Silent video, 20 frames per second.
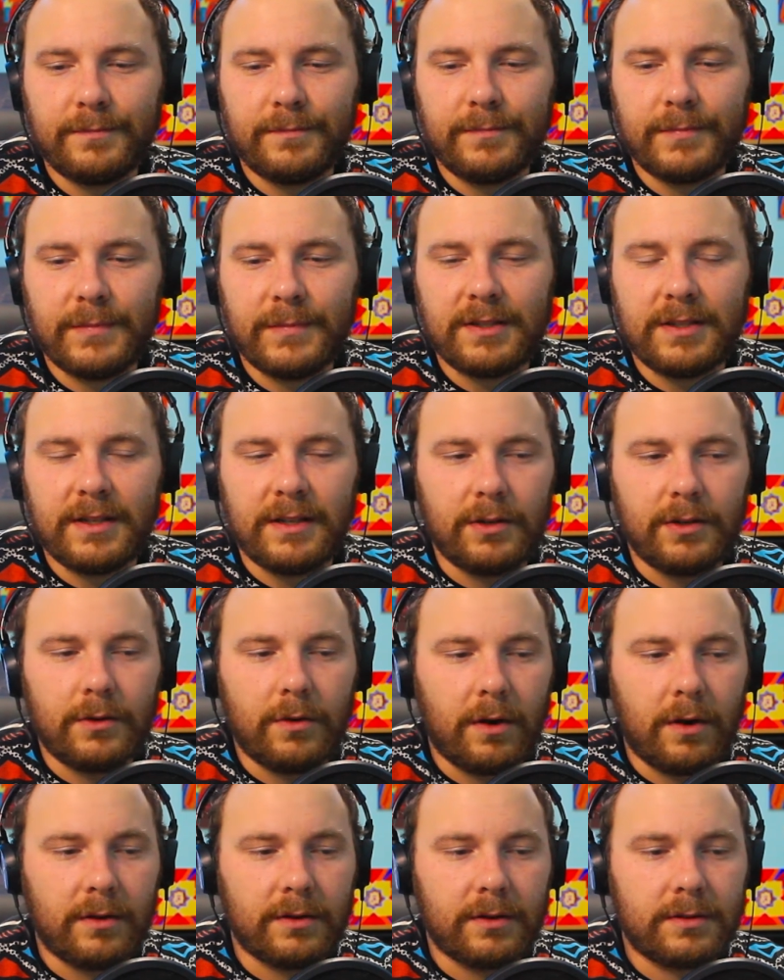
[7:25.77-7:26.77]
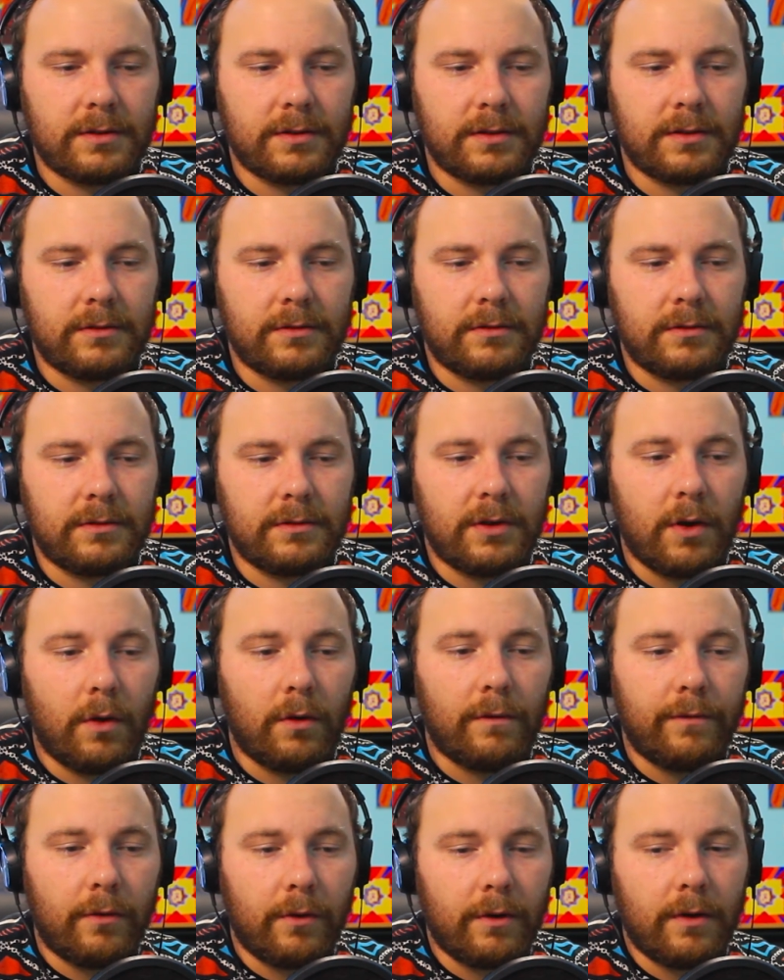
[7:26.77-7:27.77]
to see a new artist going
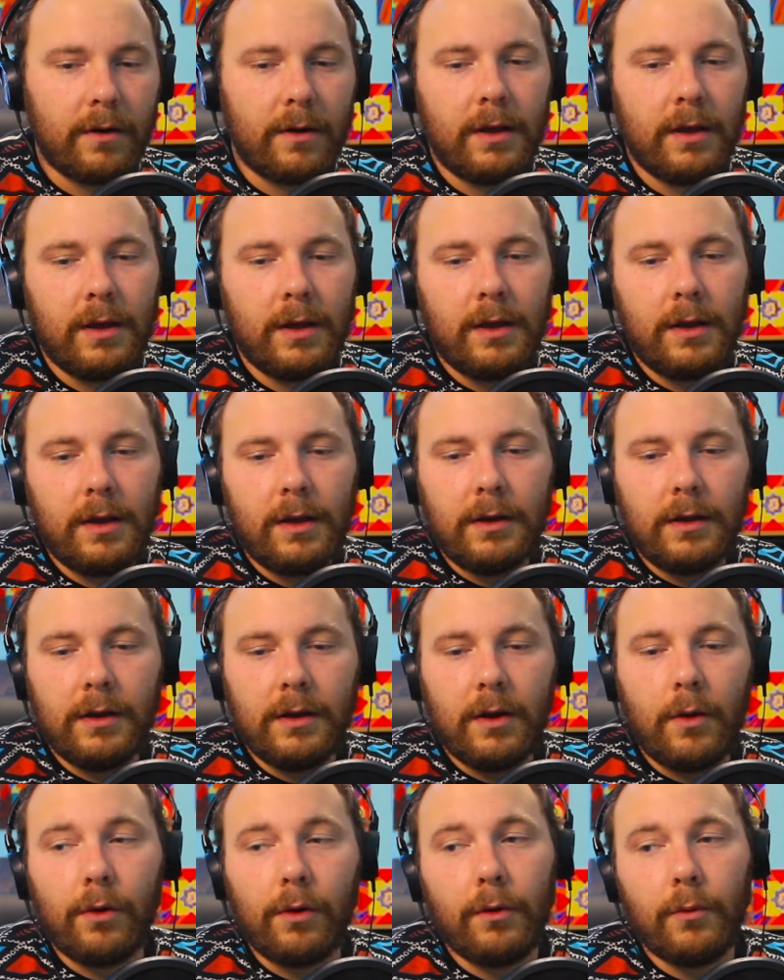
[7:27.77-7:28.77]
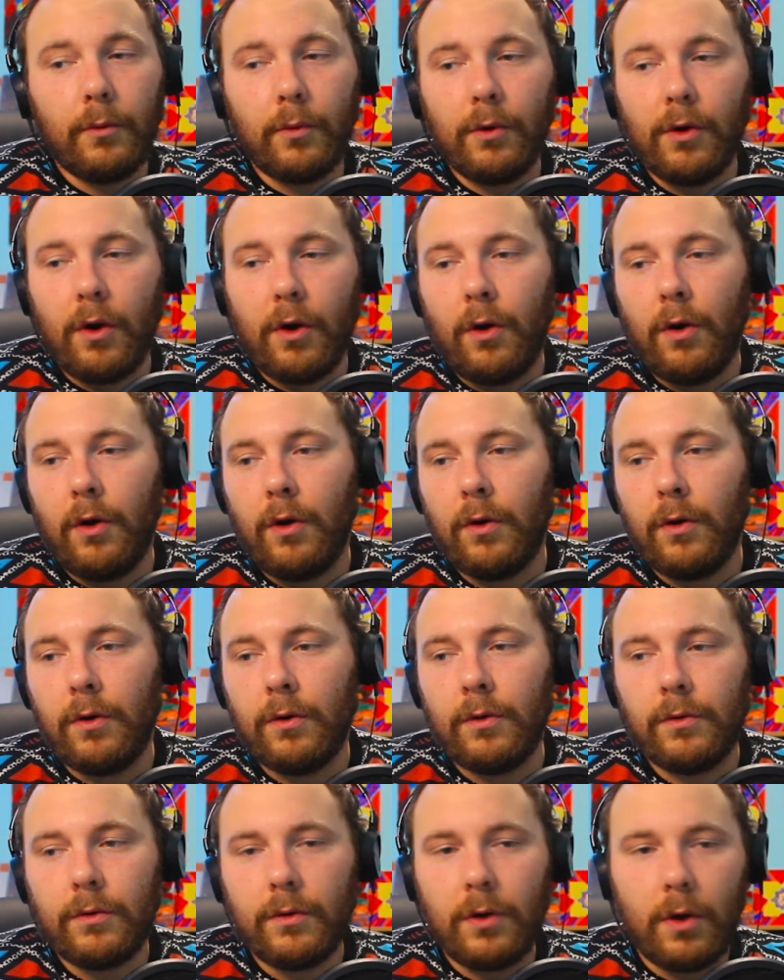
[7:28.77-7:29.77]
for it. You know we're we're all
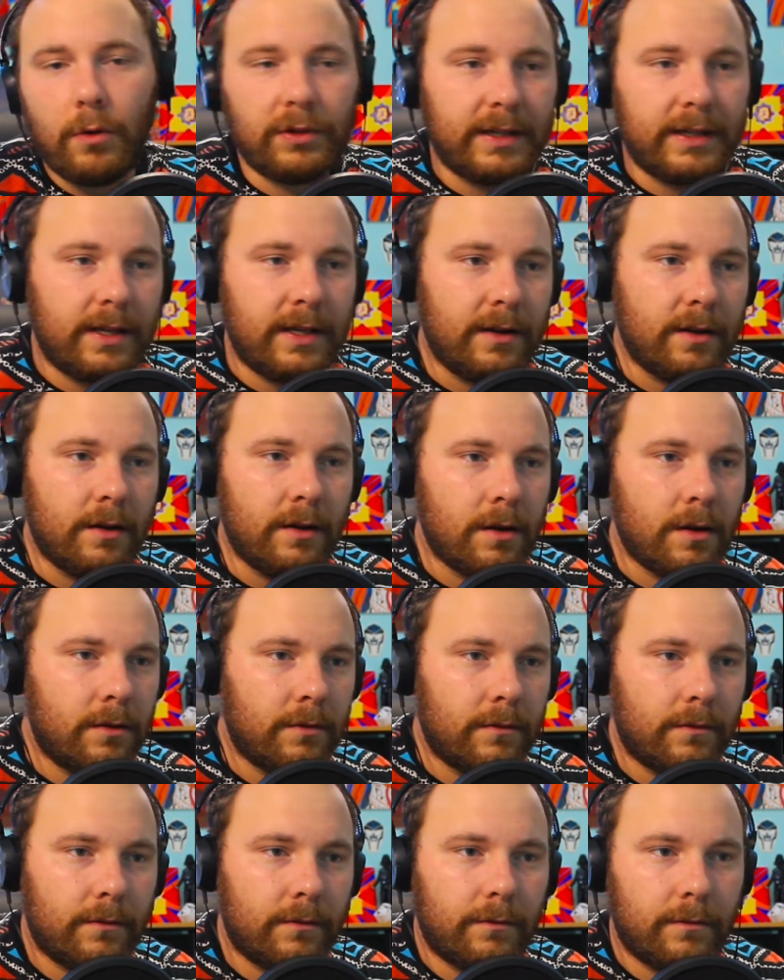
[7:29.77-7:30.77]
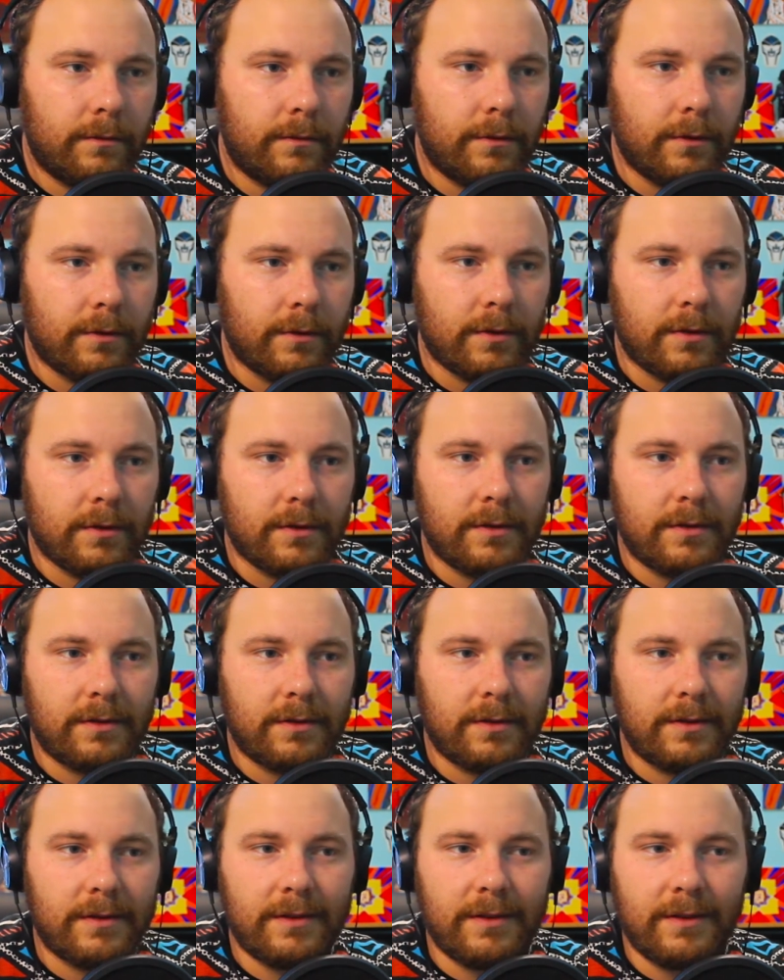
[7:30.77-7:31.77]
only here for
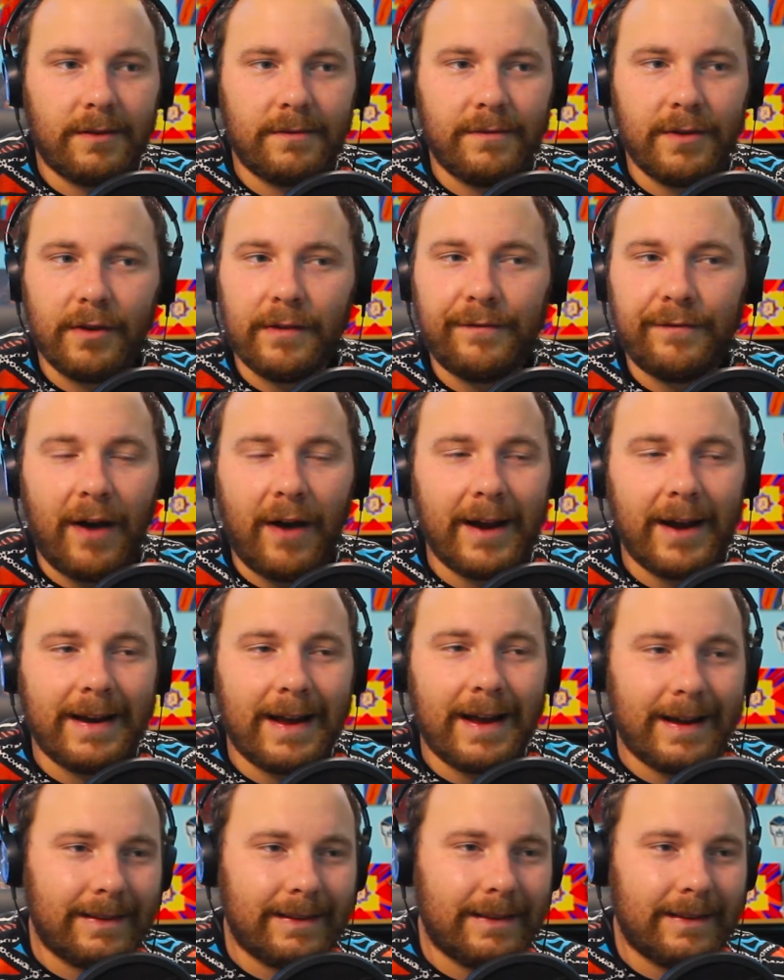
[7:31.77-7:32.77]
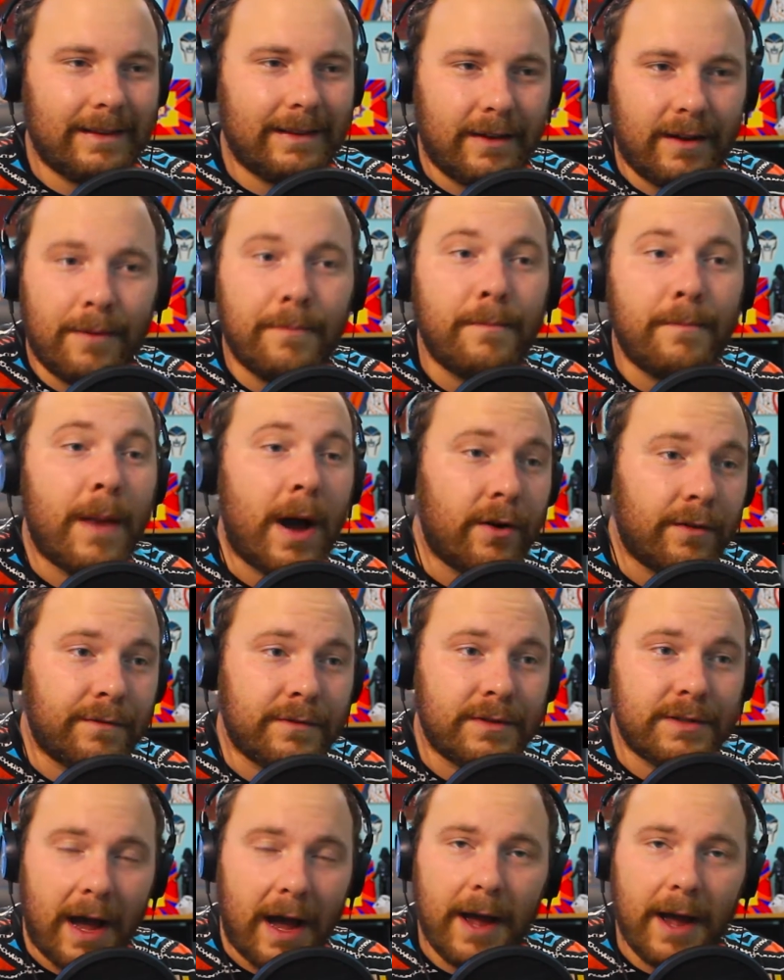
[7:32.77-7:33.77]
a very finite amount of
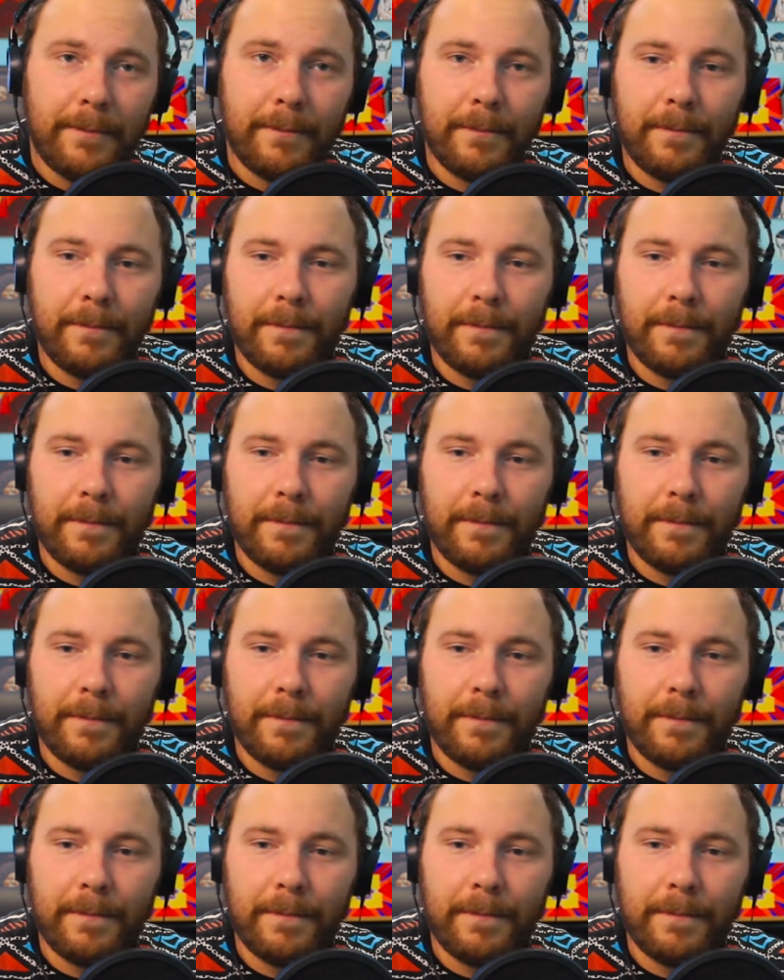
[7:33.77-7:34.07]
time